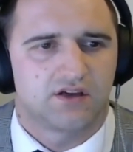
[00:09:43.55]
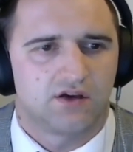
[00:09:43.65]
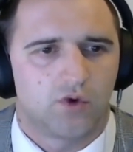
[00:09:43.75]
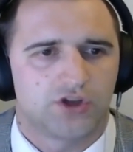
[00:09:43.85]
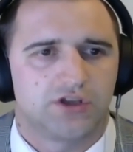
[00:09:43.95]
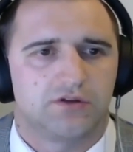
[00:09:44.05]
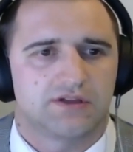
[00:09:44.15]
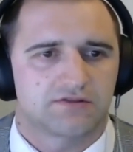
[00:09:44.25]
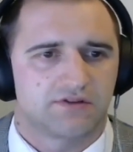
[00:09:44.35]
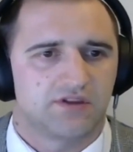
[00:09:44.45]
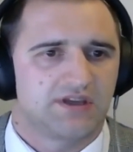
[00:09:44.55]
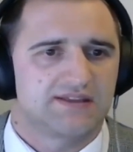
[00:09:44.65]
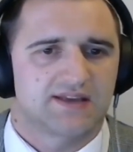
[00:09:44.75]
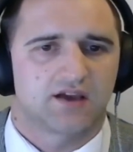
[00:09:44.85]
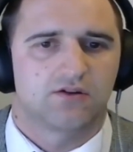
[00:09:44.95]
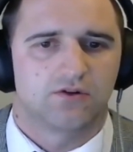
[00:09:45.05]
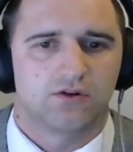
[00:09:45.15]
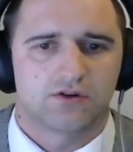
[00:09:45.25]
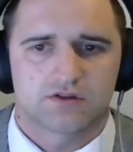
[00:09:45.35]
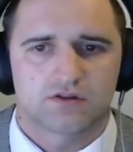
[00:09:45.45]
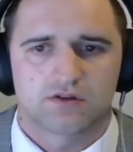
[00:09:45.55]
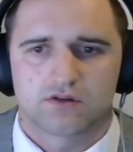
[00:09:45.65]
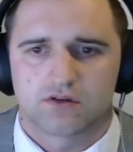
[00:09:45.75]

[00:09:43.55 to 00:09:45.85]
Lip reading: what units are in the BTEC course.